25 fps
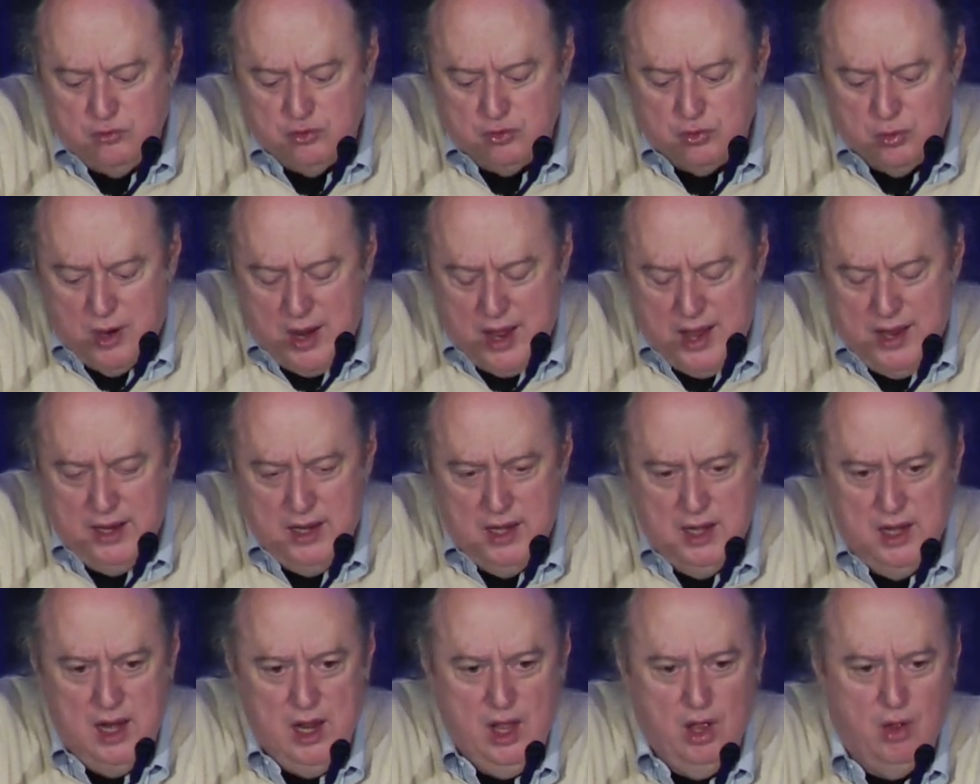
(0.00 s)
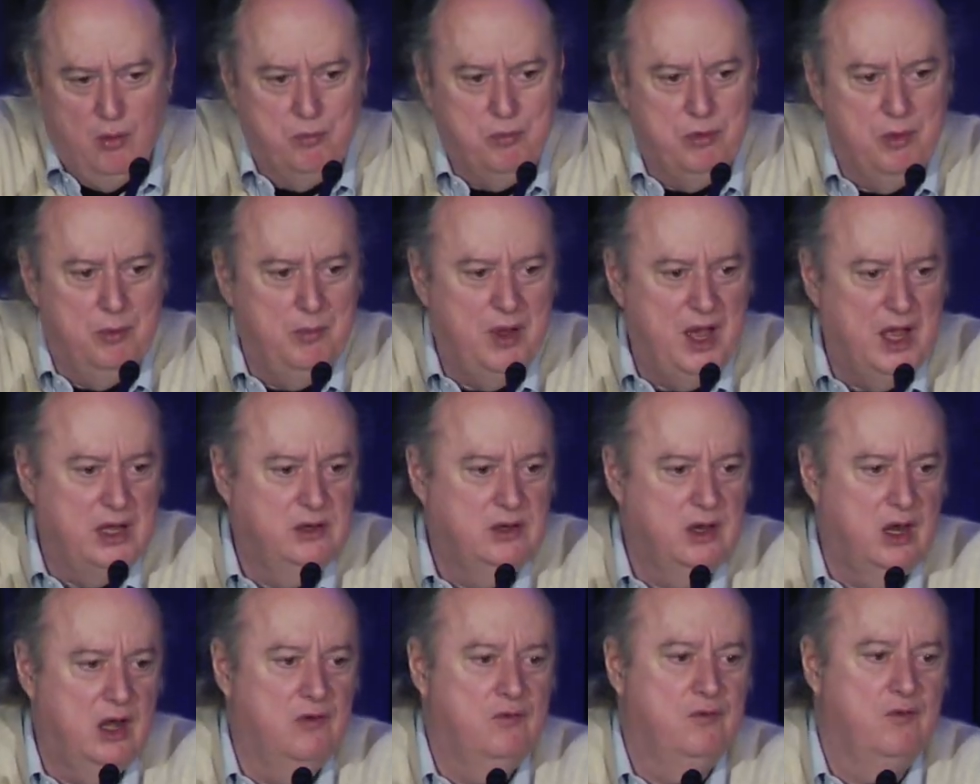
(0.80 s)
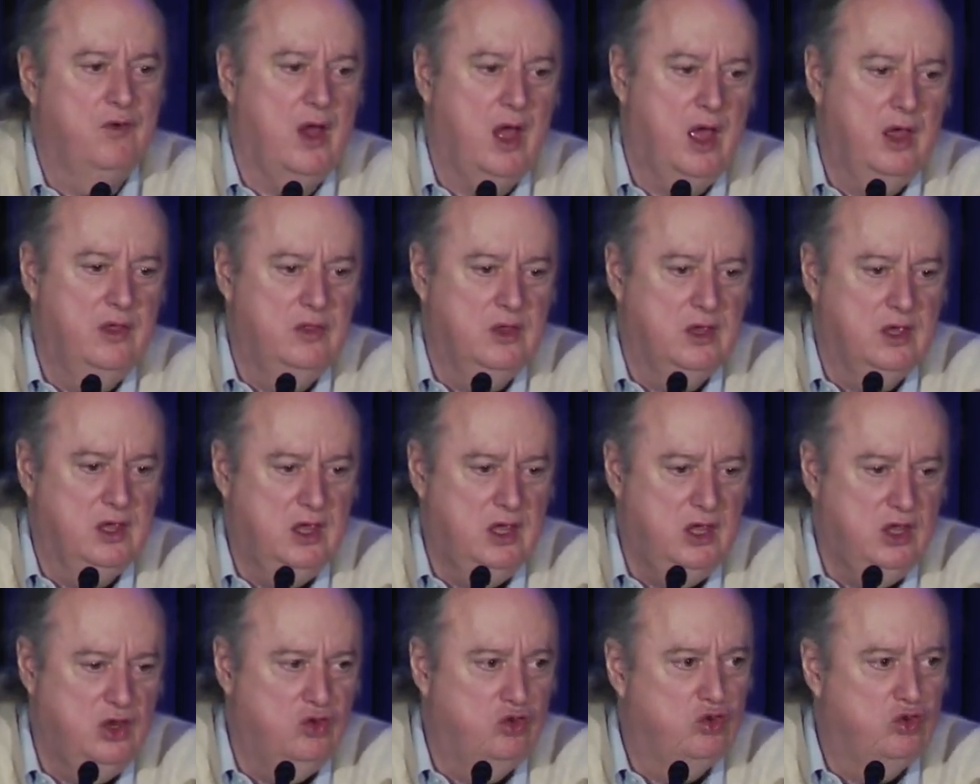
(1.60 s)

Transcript: try and help them identify the key